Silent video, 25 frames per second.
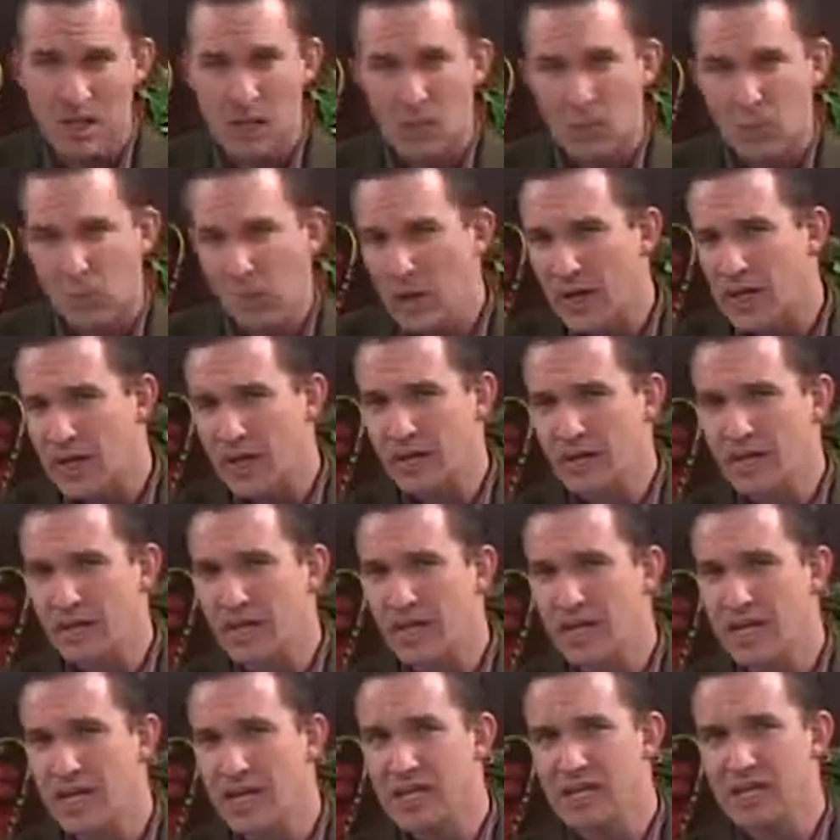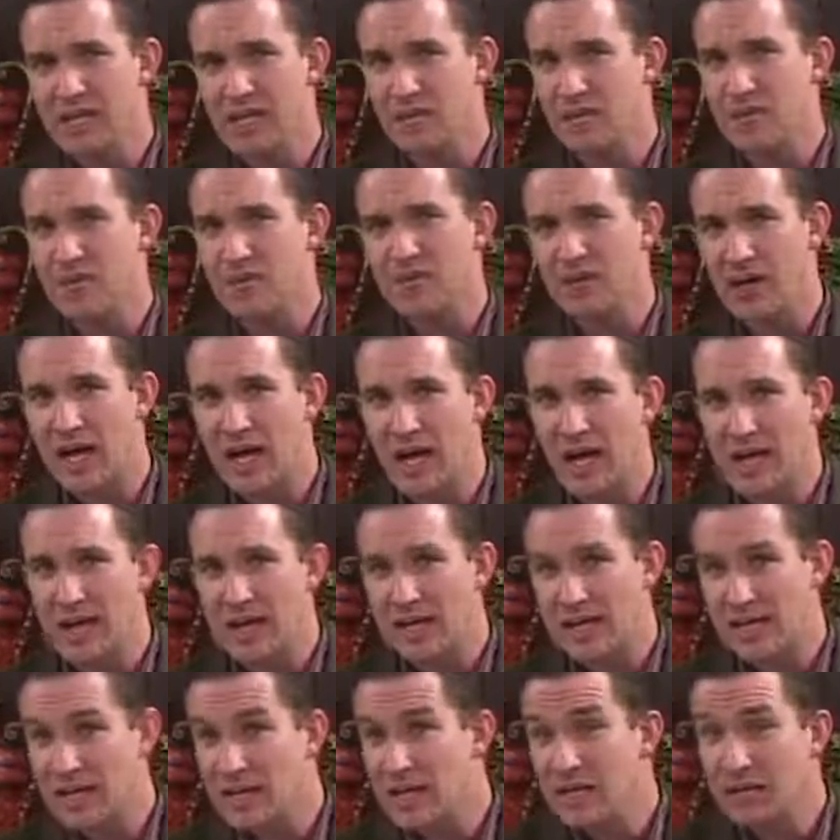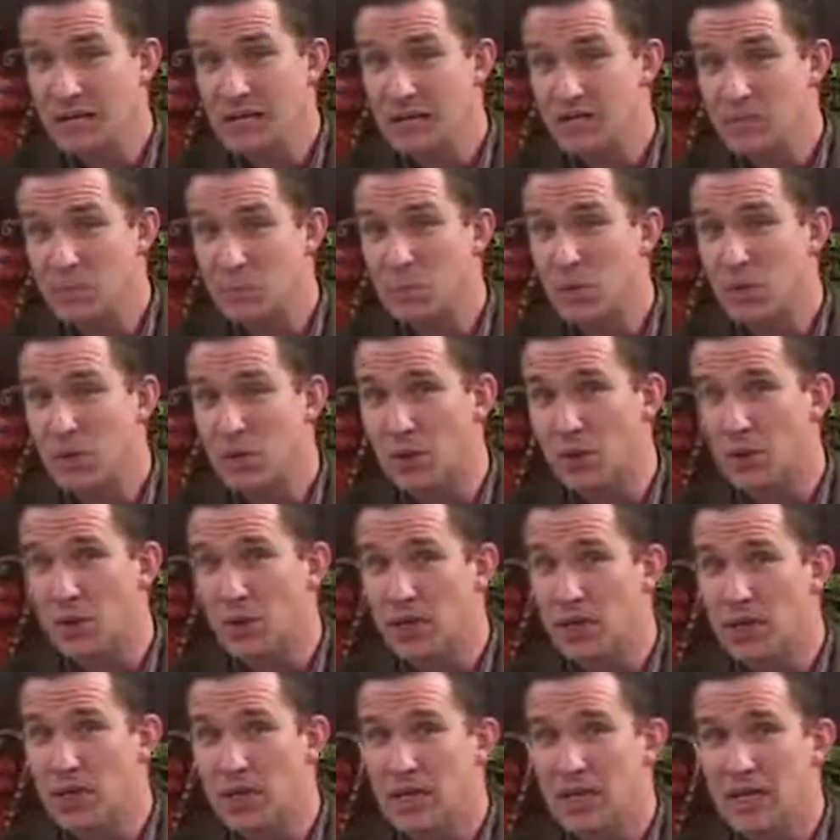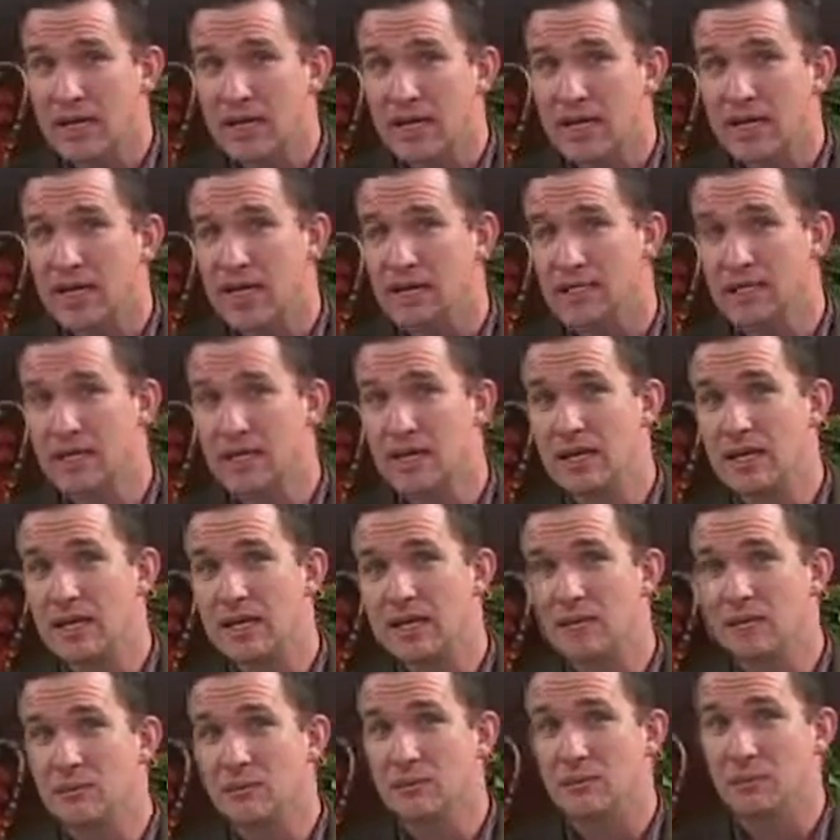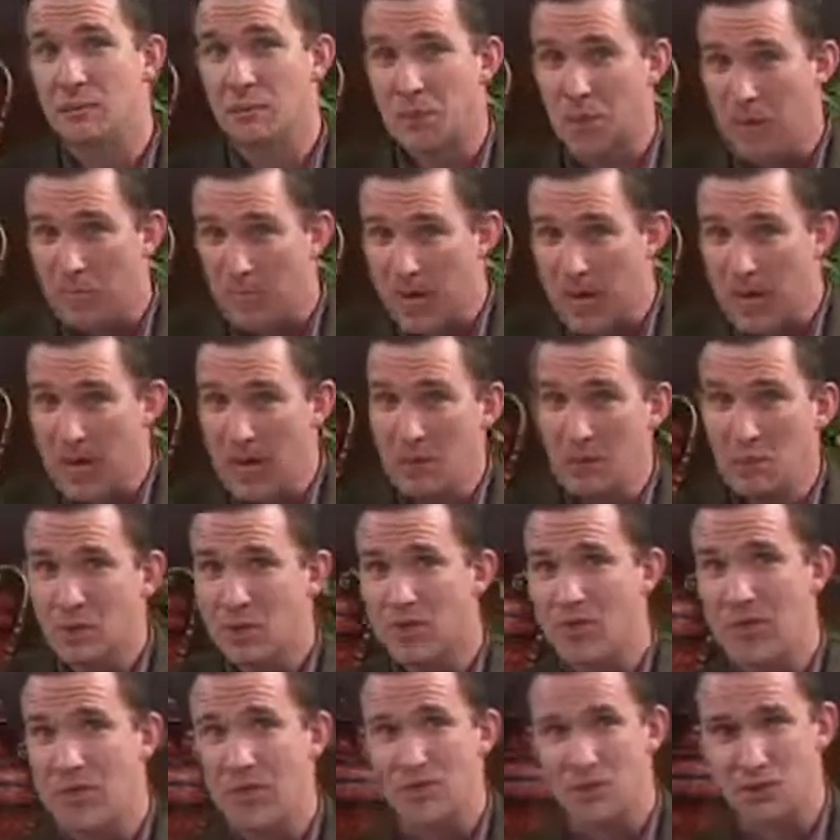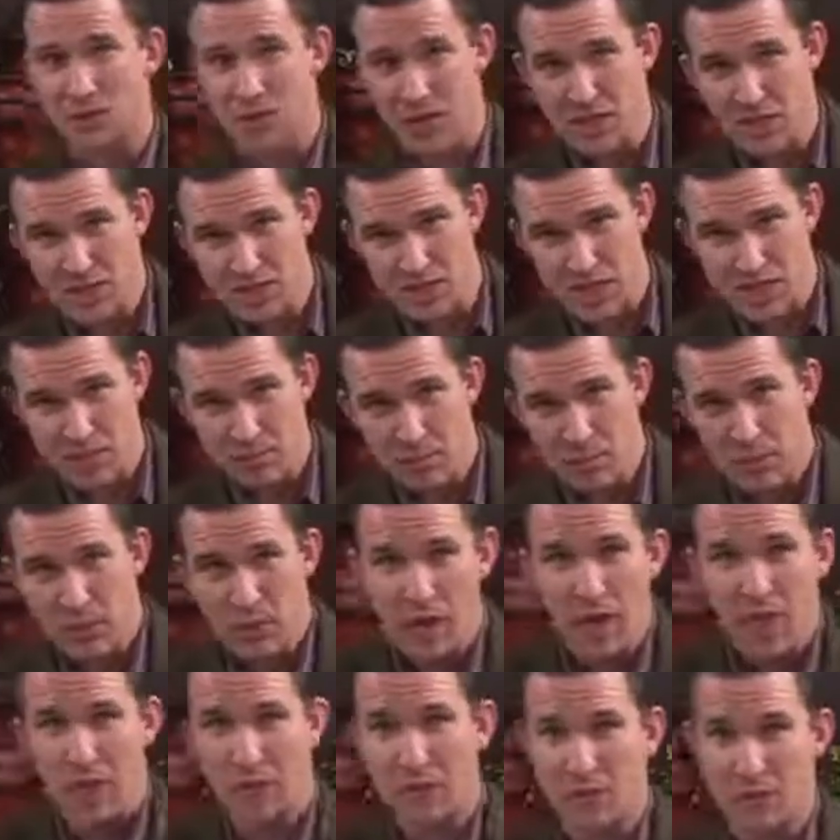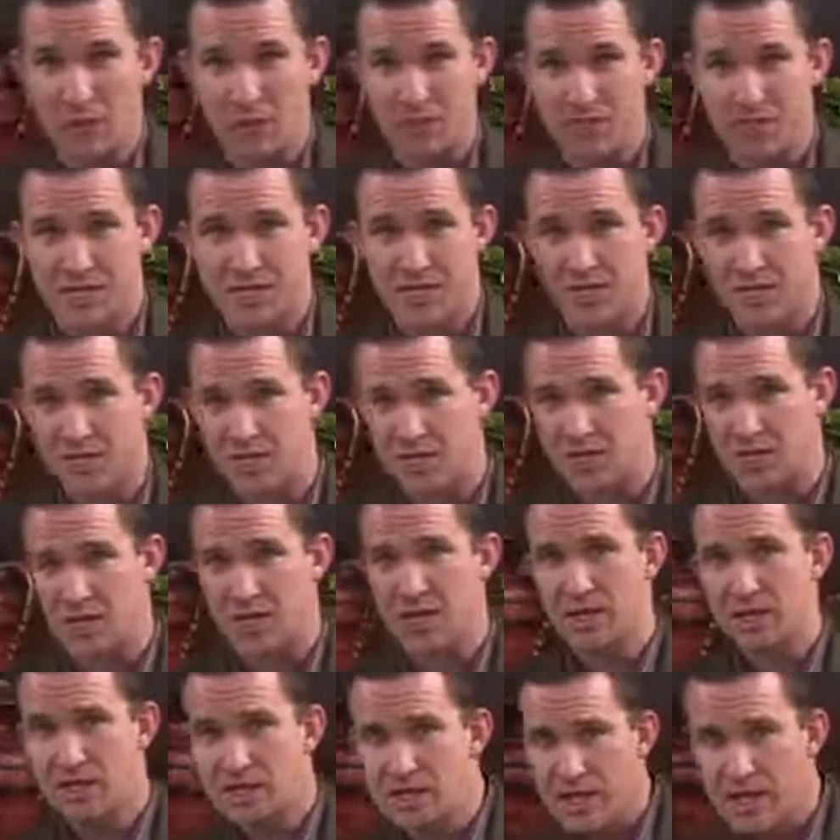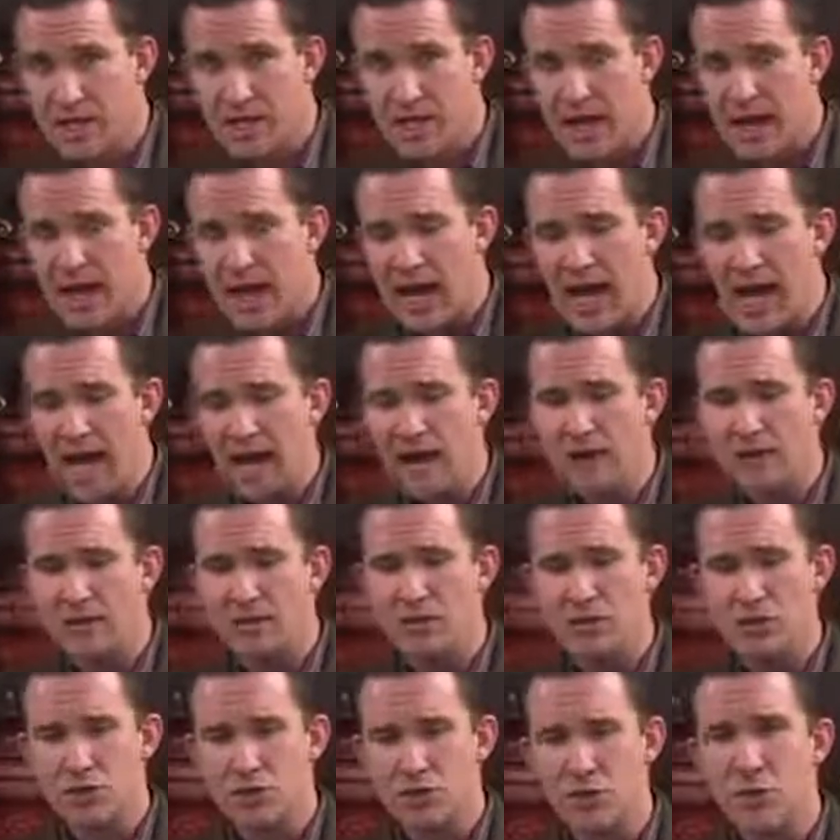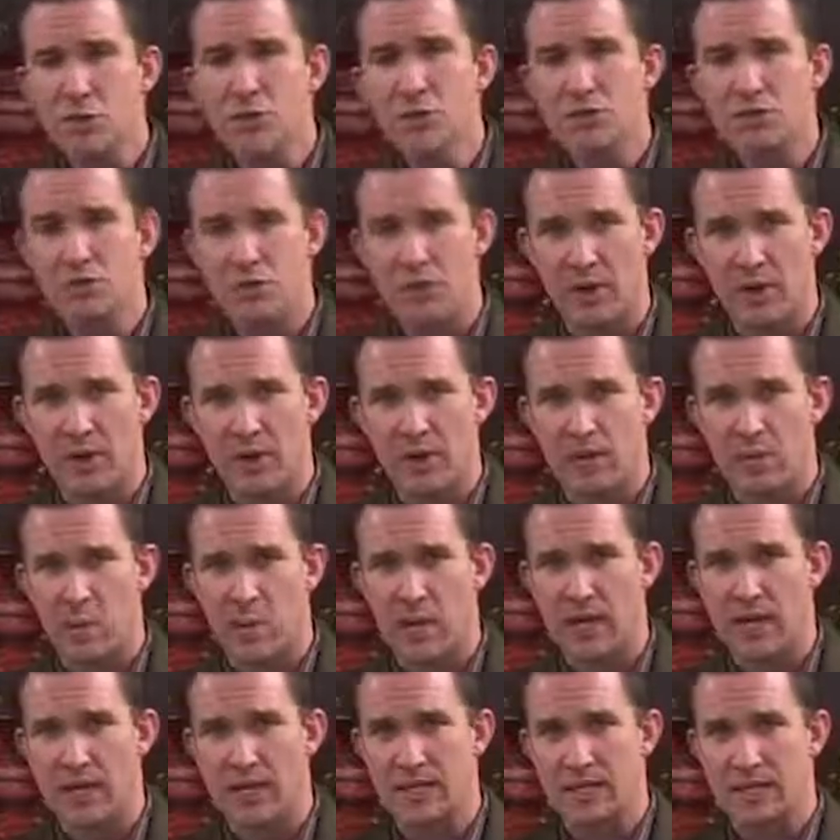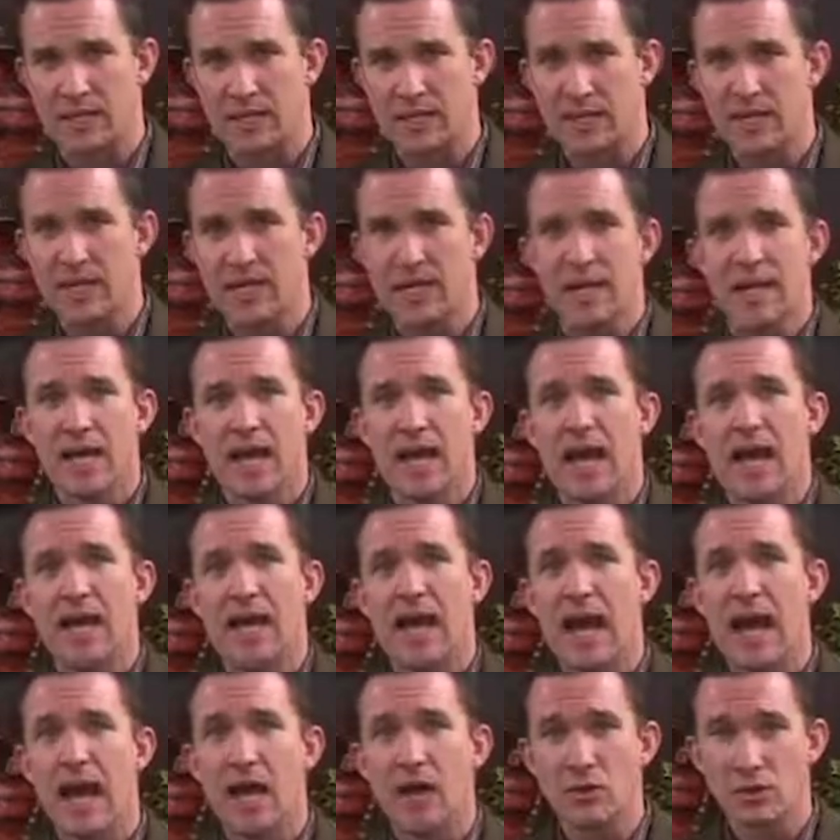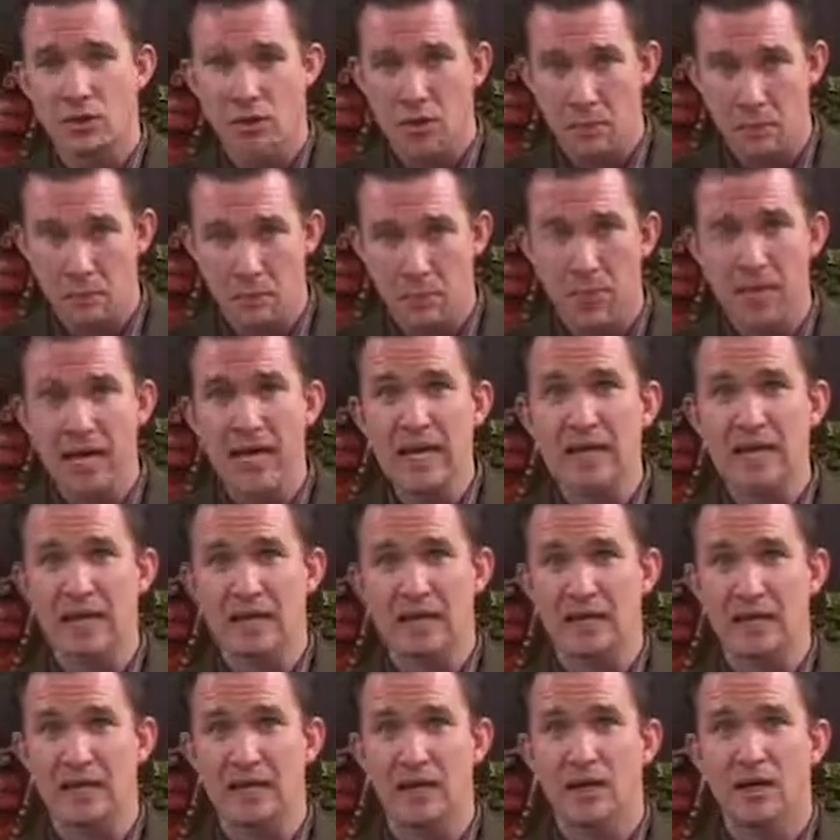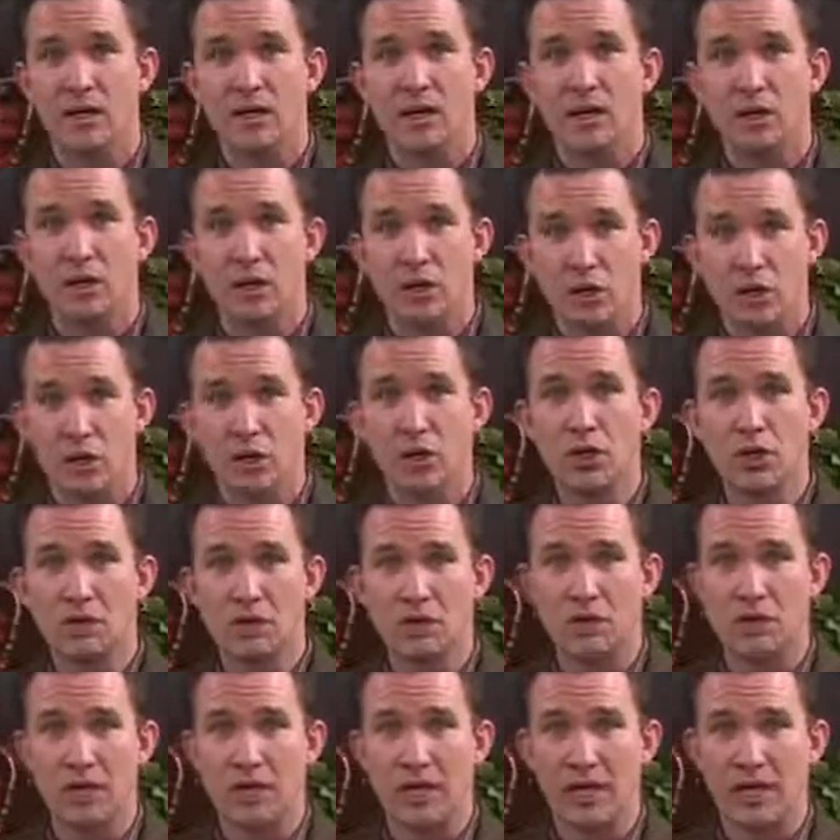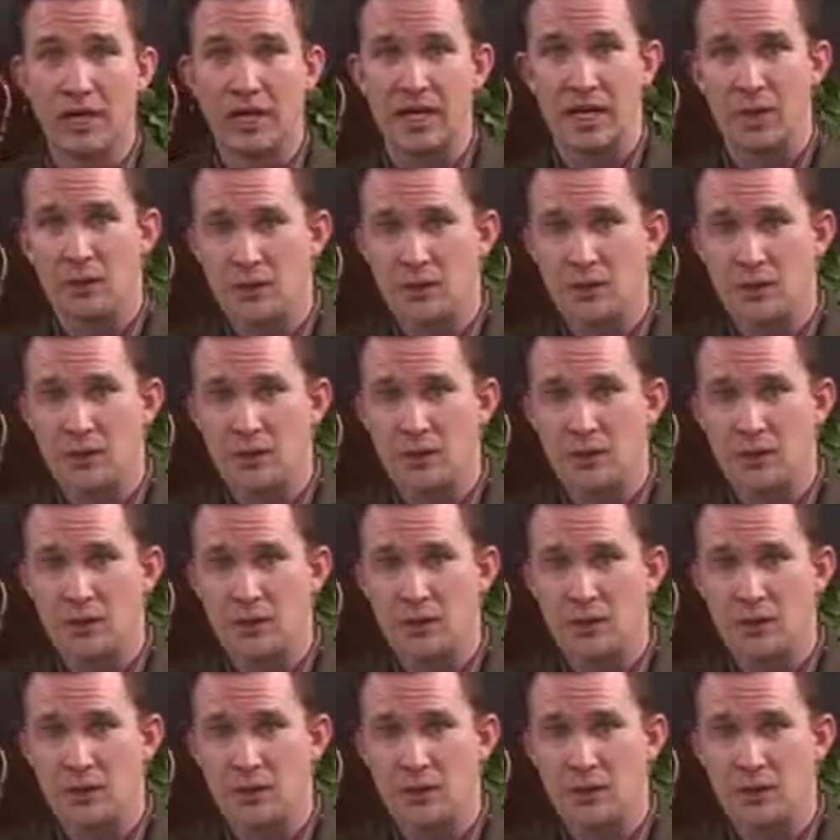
One of the things that we find in this book is that the Bible tells us and Proverbs tells us how to choose friends wisely and how to be a good friend.